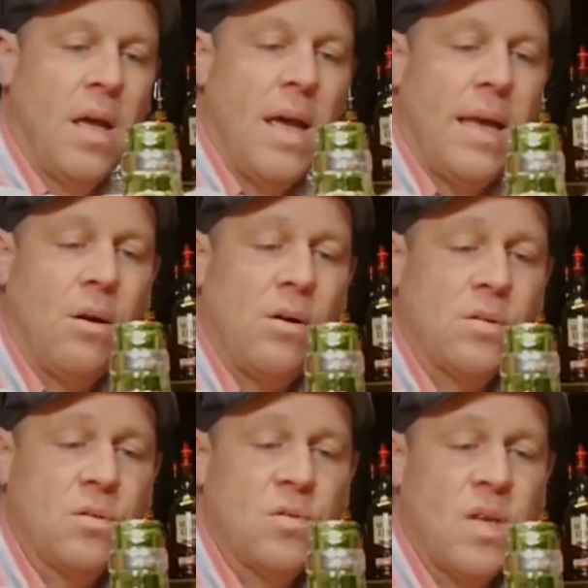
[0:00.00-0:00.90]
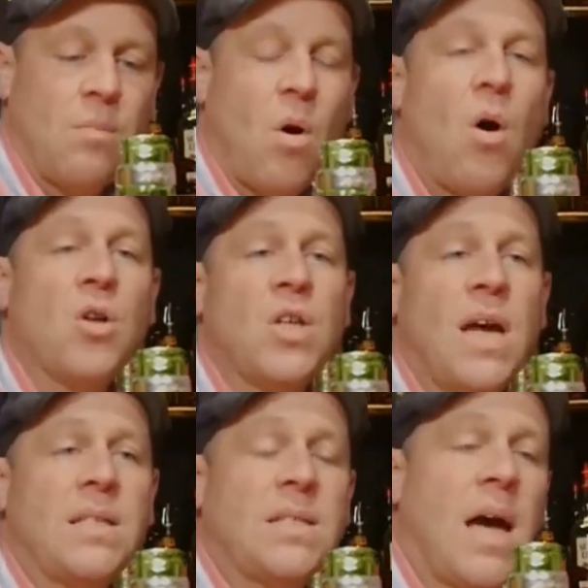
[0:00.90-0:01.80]
And also some
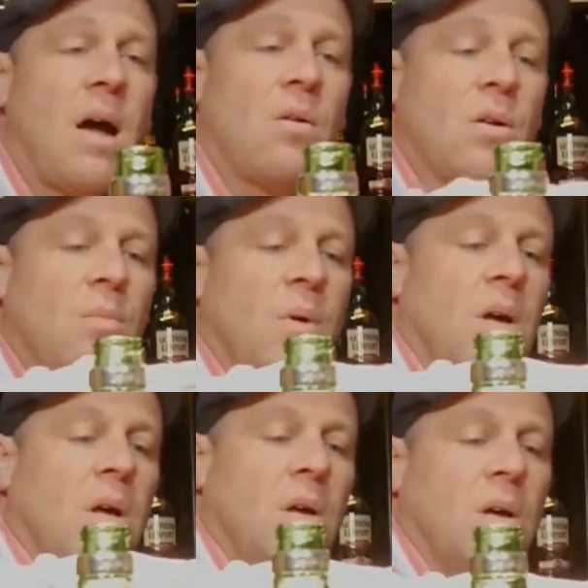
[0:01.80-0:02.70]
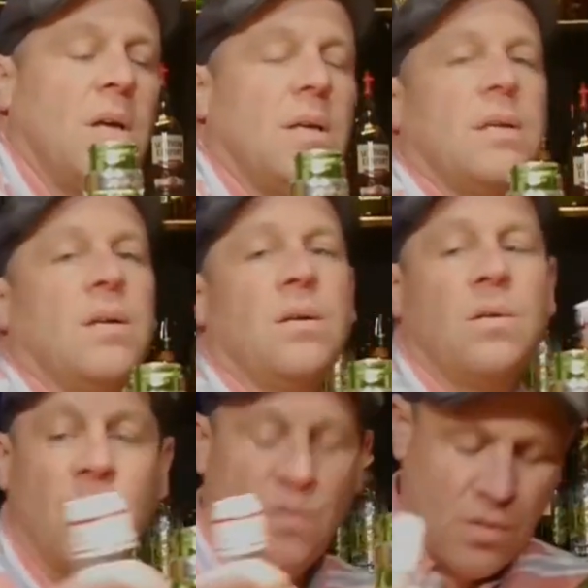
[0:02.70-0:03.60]
orgeat syrup
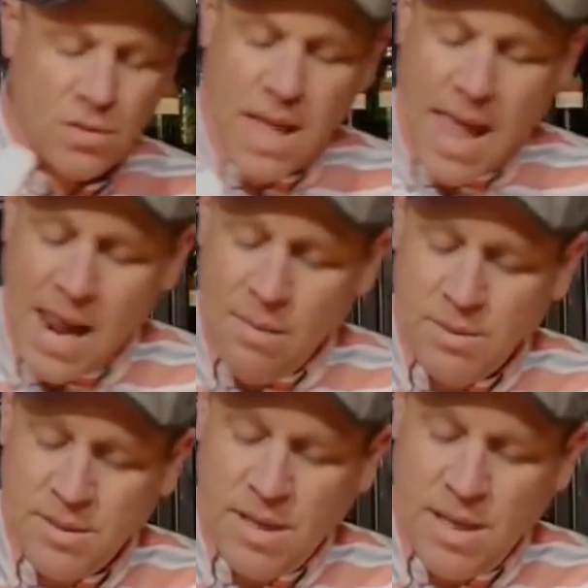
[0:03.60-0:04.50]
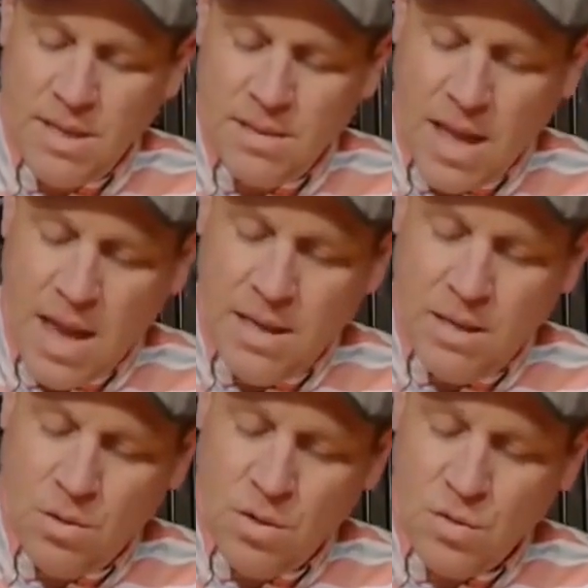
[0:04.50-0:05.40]
for the almond taste. I
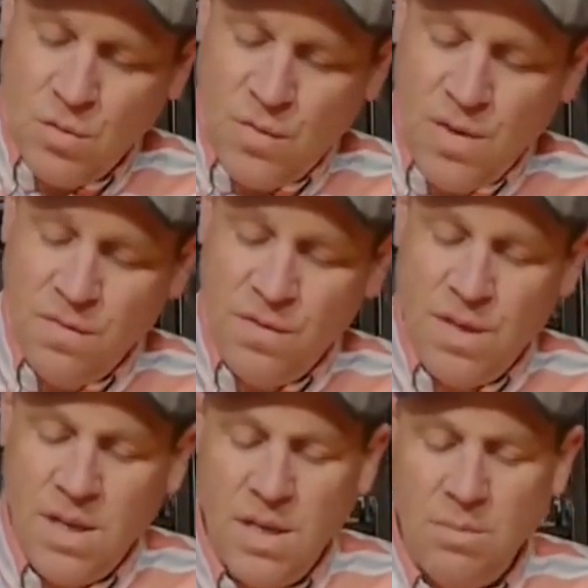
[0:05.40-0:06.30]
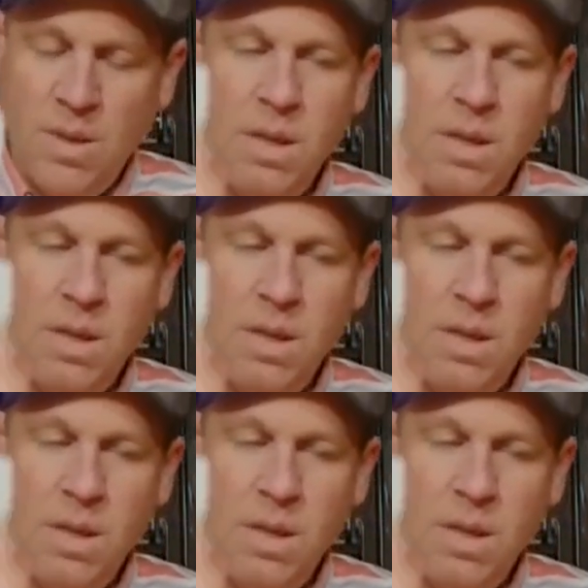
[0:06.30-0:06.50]
need also 15